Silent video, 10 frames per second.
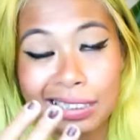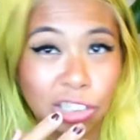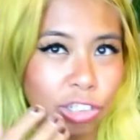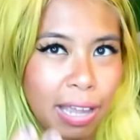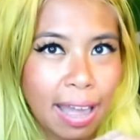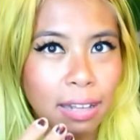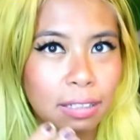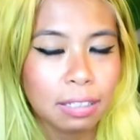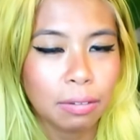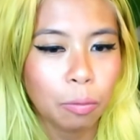
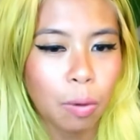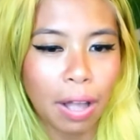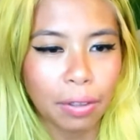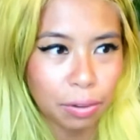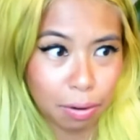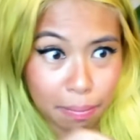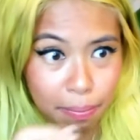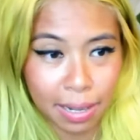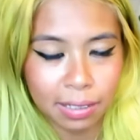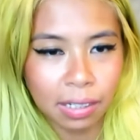chat while you are
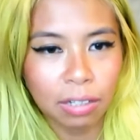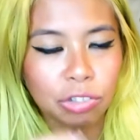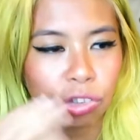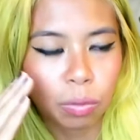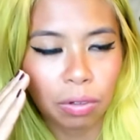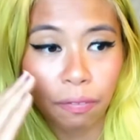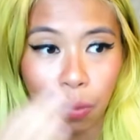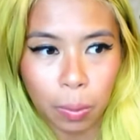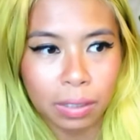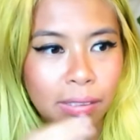painting. You just want to
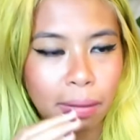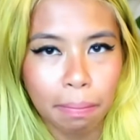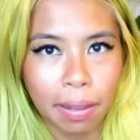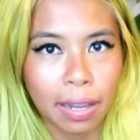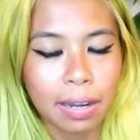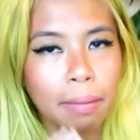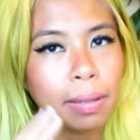focus and paint.